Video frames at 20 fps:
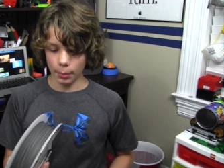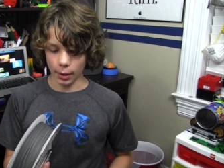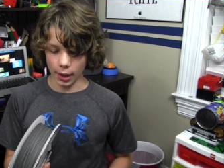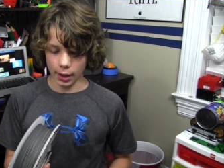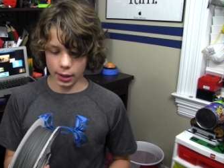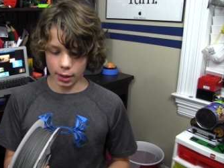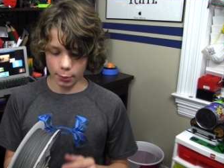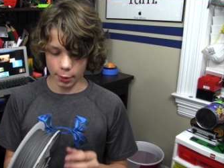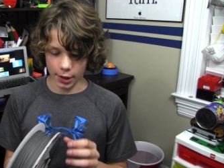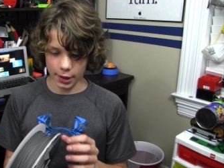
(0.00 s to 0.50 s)
but
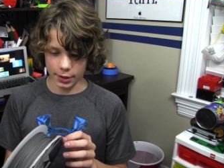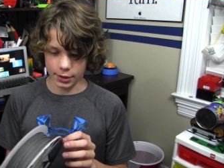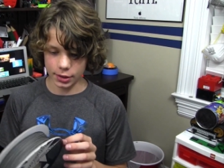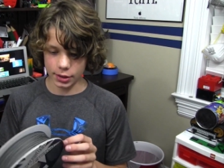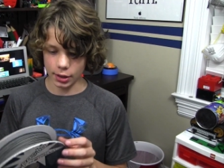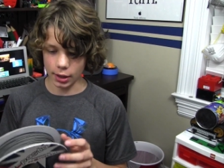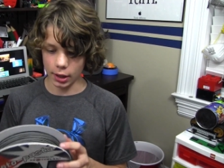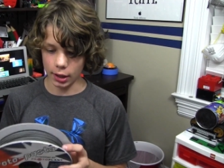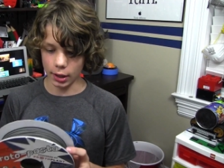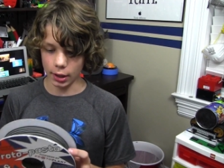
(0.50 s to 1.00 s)

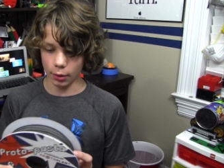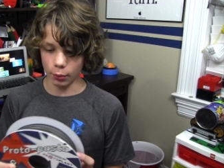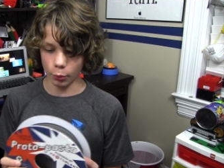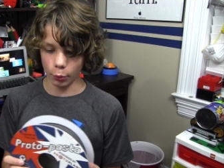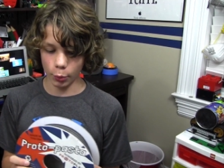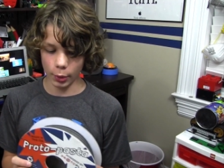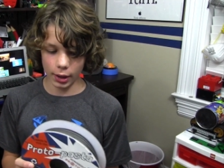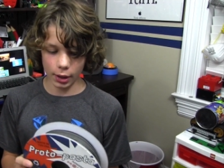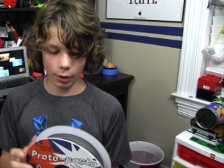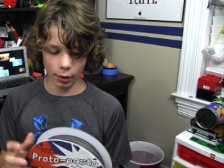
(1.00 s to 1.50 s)
anyways, uh,
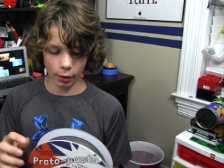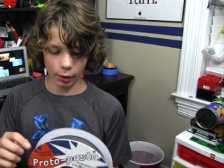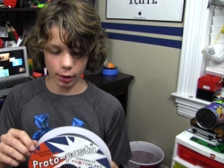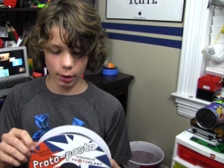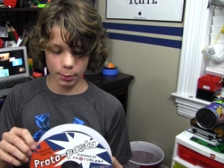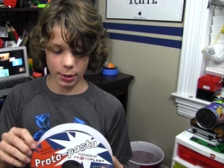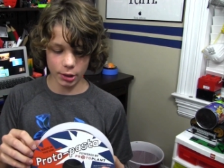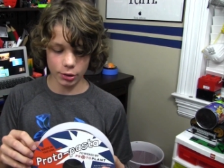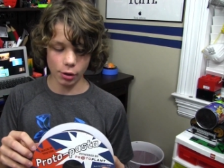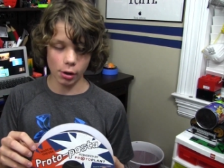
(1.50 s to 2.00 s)
we are
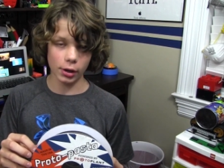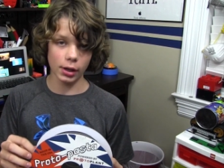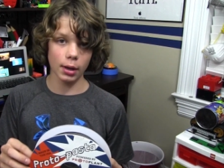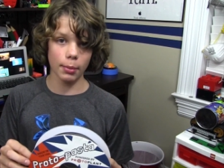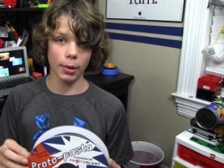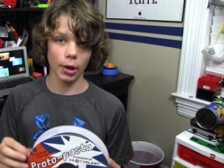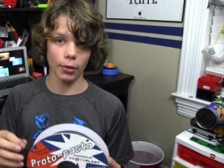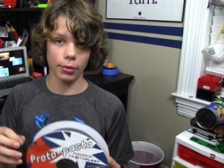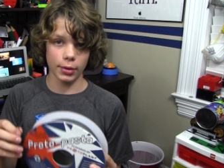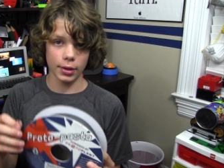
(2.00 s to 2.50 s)
going to be talking
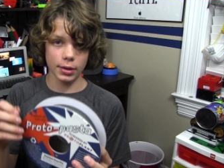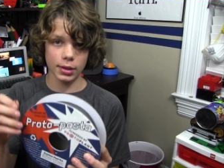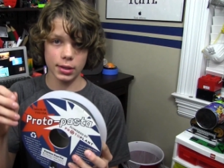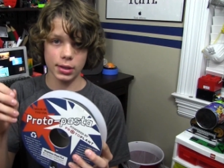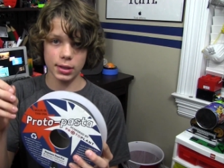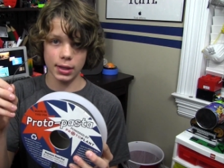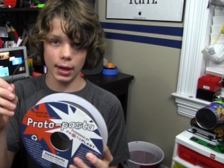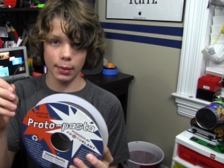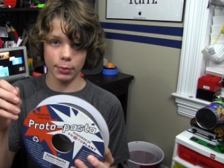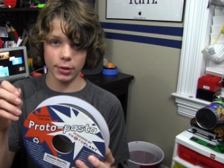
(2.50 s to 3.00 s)
about this
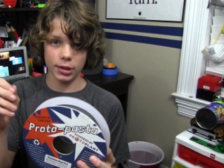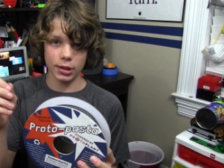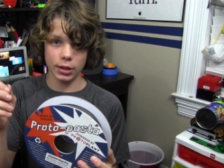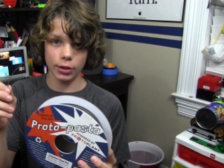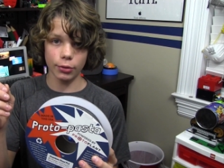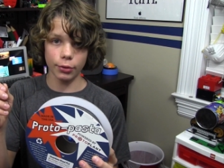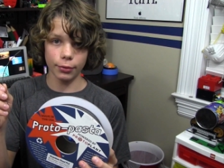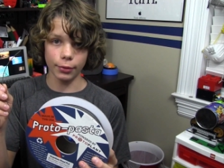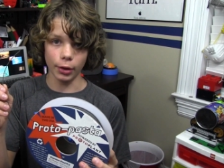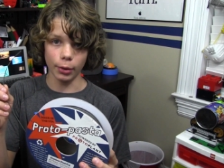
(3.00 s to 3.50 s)
stainless
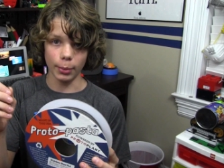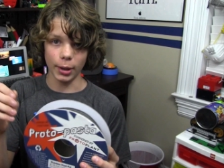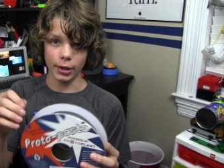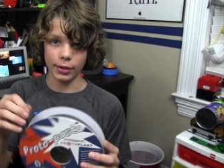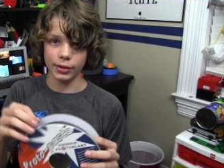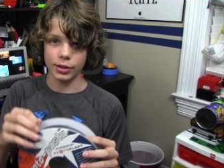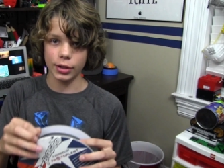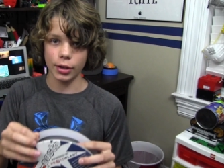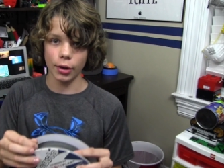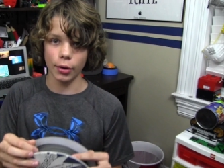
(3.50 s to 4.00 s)
steel
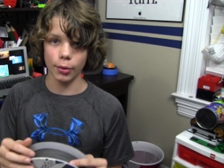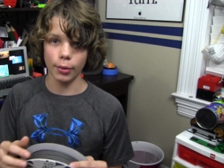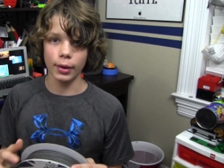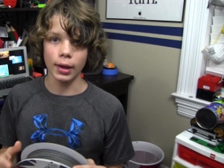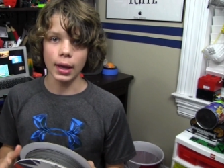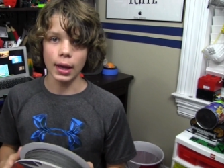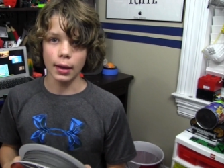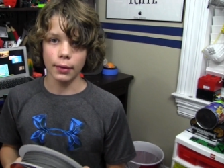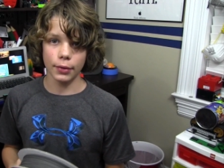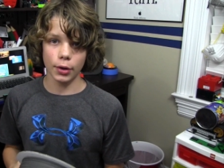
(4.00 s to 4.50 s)
filament. So
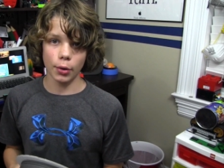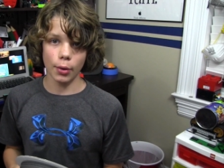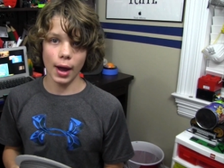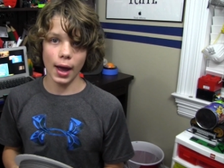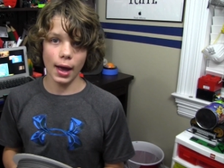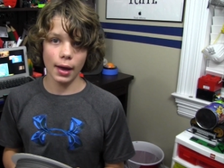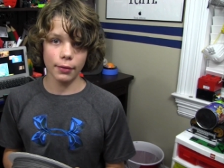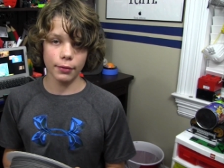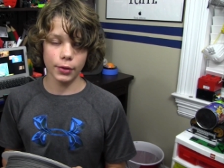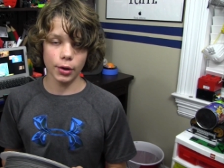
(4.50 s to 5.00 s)
if you
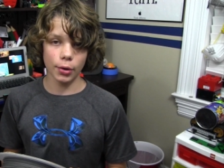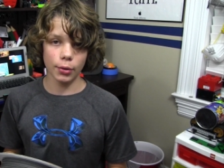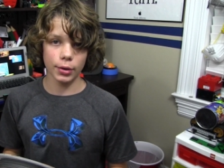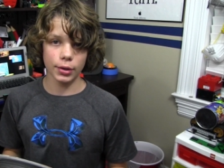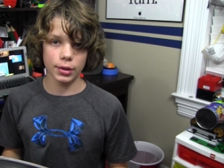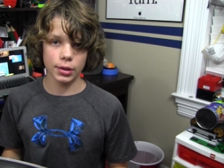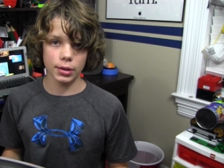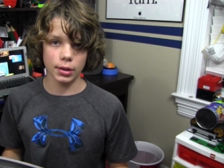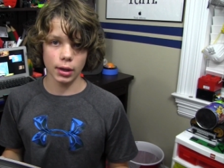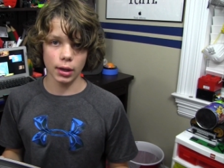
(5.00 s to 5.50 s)
have
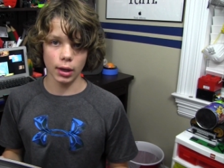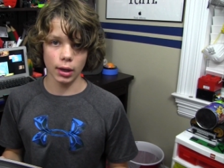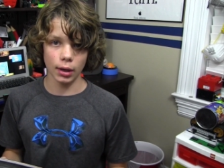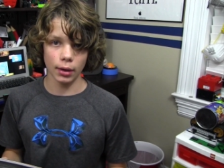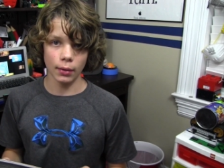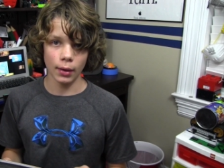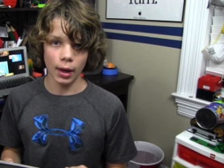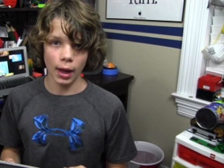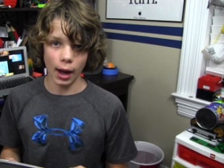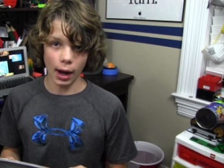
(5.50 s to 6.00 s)
noticed,
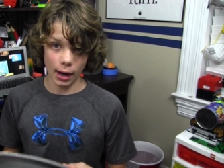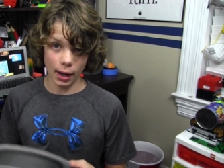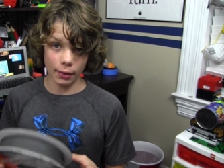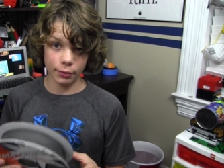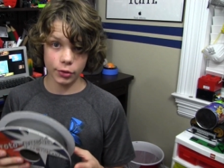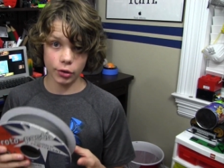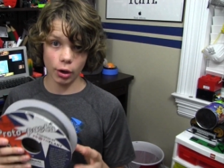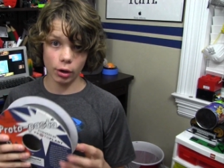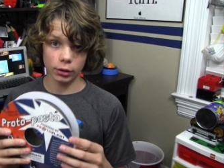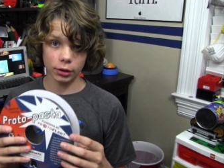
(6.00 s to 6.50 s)
uh, I
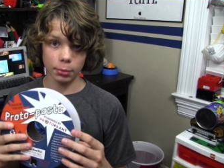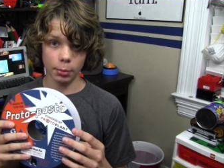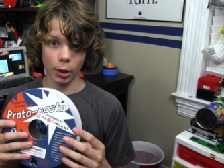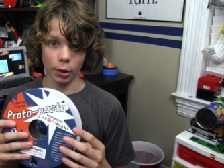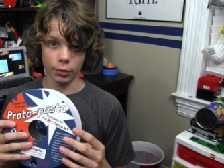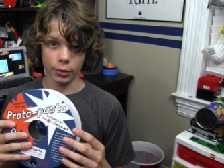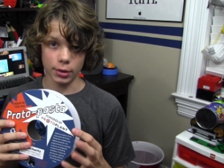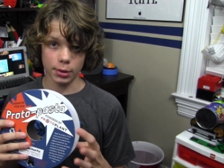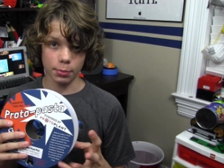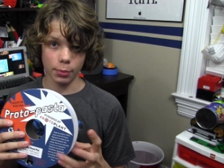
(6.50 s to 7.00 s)
have talked
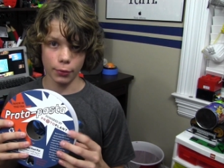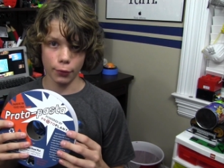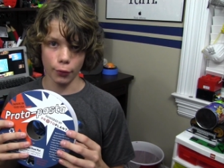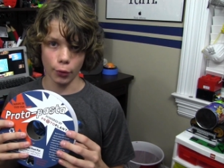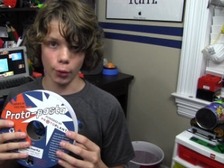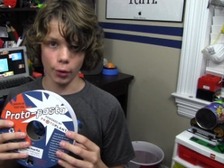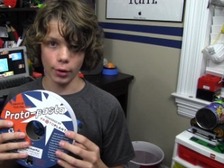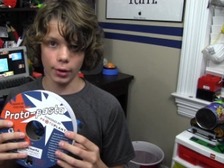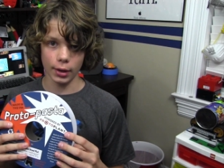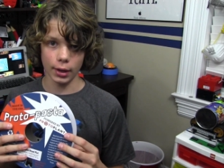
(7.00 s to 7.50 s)
about this
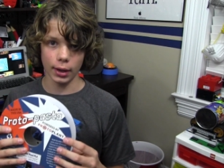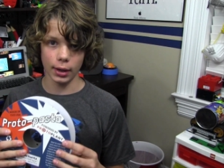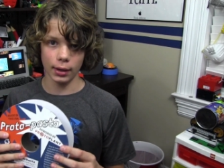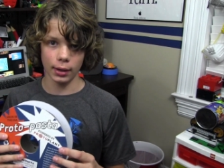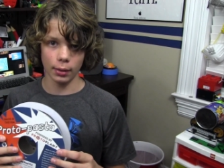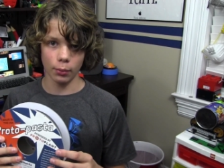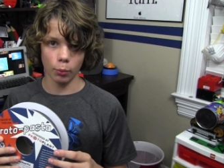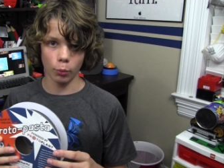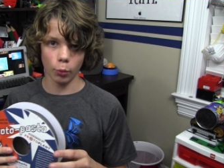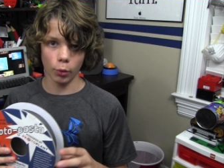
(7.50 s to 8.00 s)
before
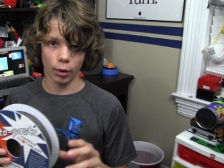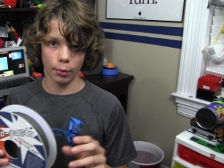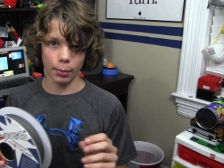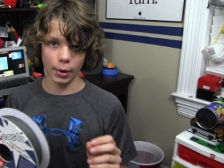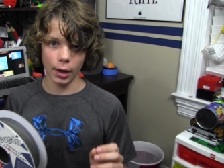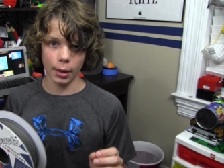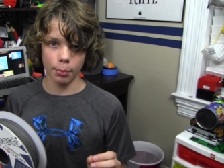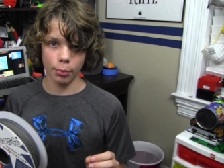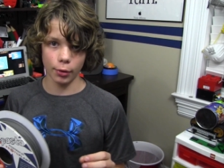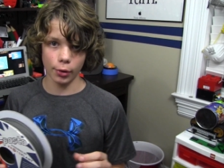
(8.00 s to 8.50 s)
in one of
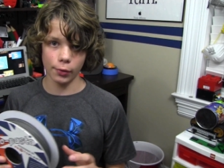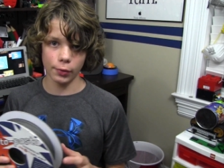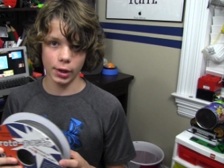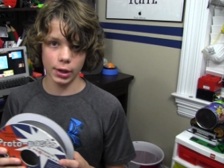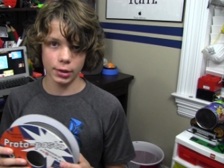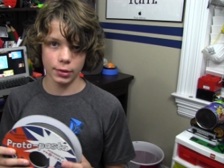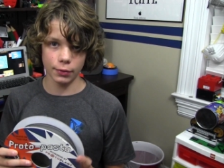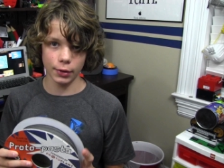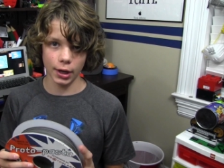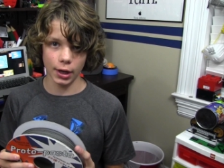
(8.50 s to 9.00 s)
my
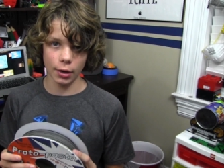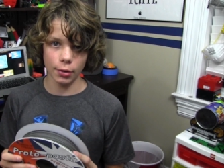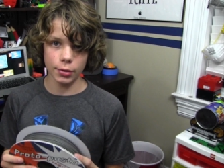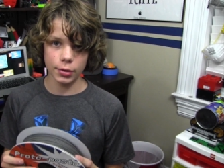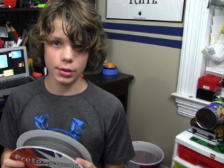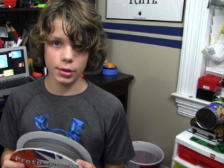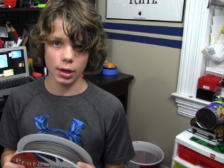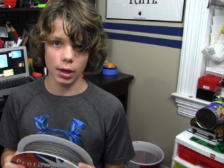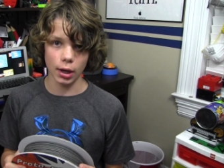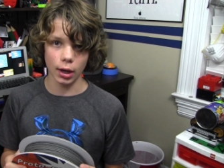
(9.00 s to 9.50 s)
previous
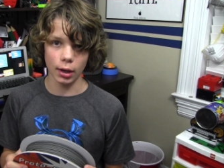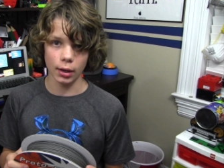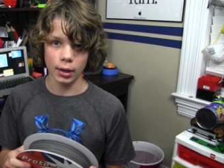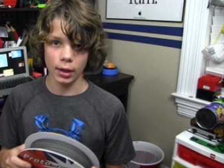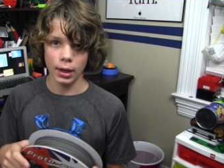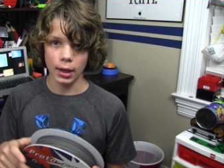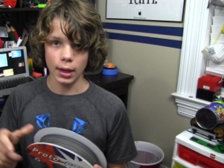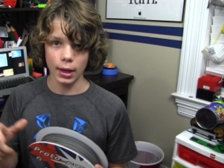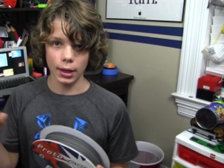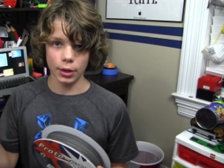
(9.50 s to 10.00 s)
videos. Uh,
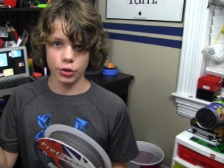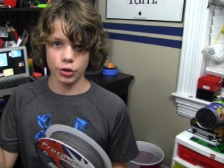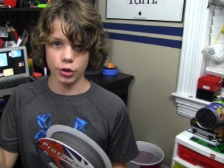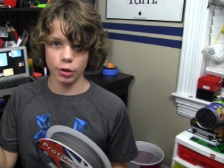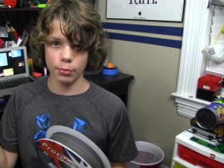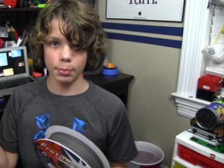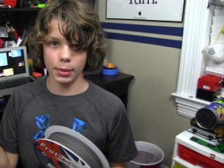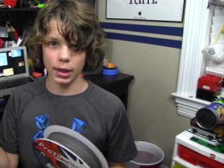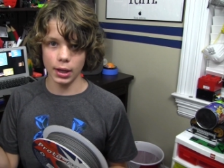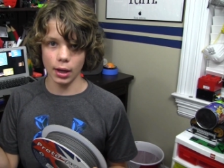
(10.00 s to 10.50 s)
it
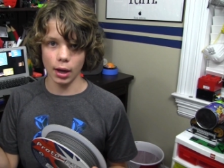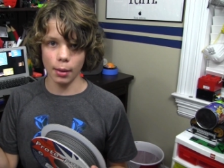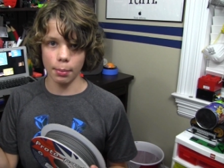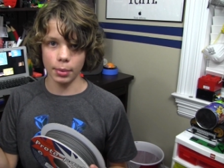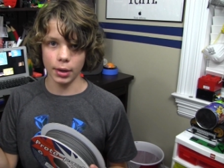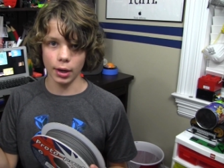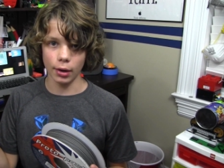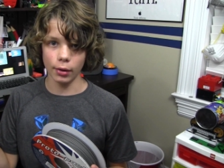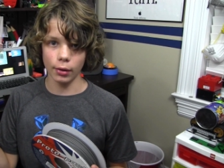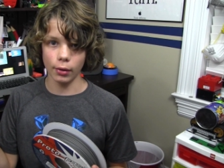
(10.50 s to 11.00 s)
should be
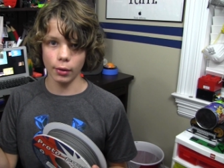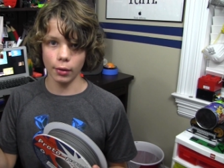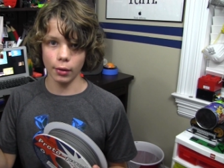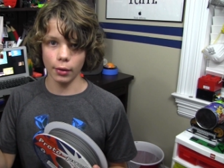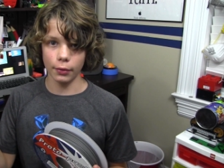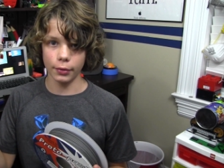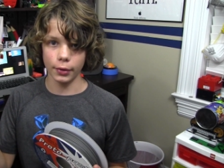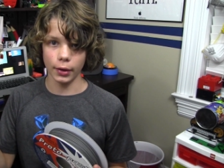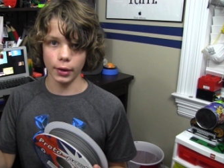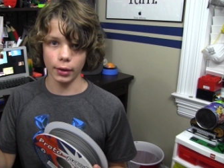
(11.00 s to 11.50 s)
up here.
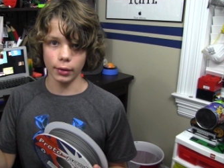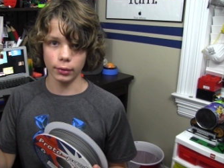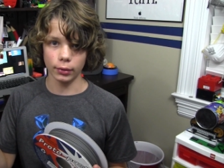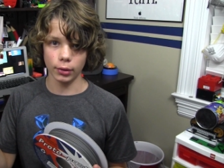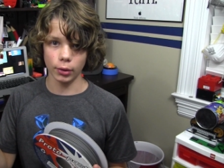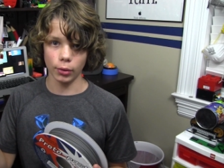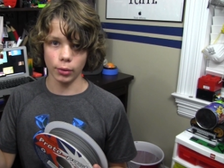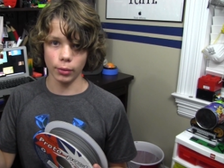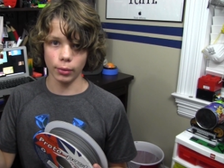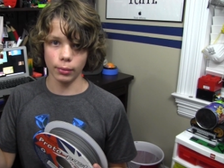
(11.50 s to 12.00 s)
I'll have a
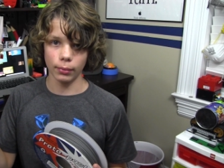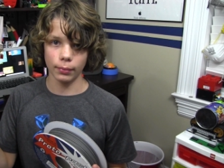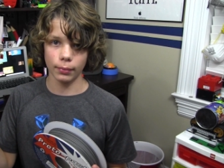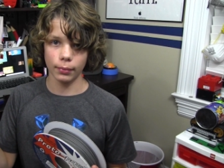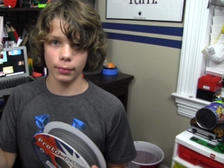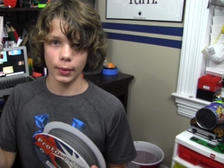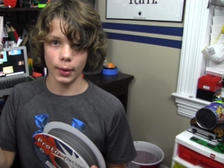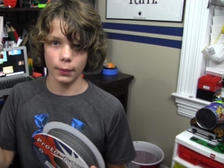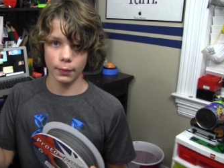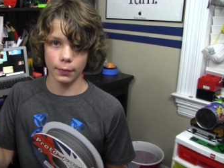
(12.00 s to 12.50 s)
little
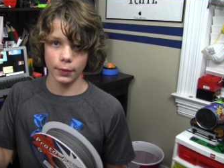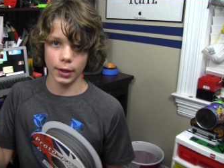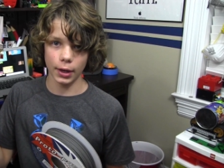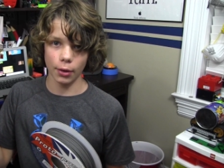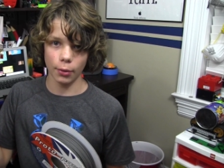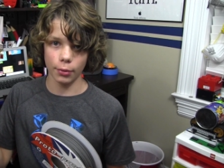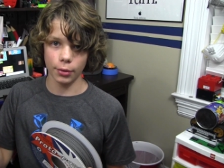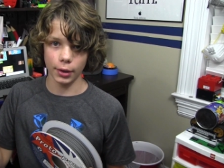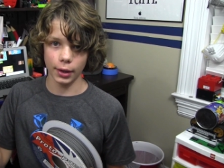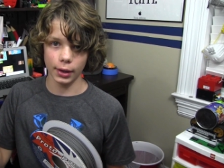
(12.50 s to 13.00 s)

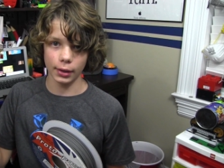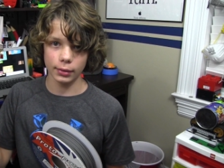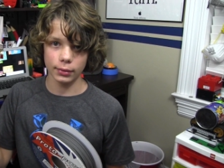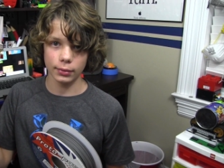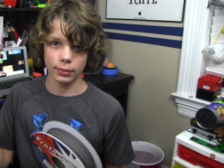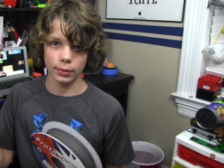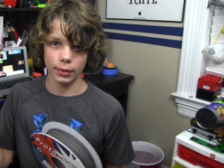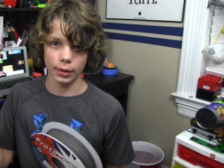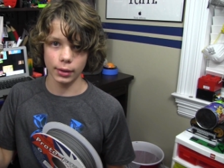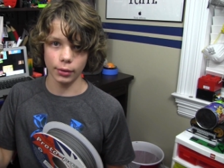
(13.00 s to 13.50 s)
video thing
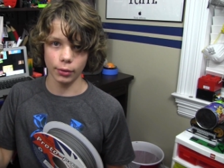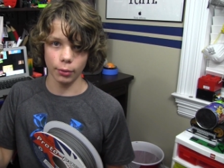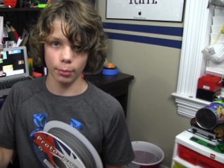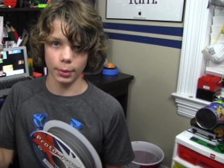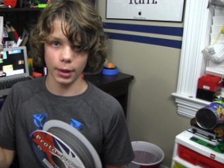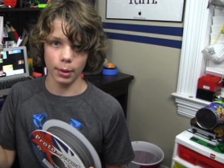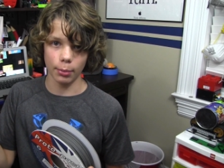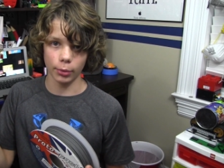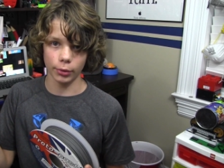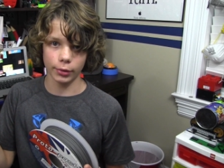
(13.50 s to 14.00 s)
and you'll
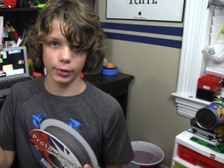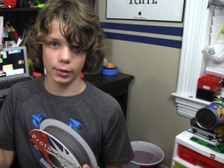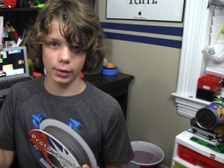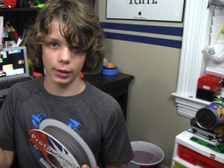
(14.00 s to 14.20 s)
be able to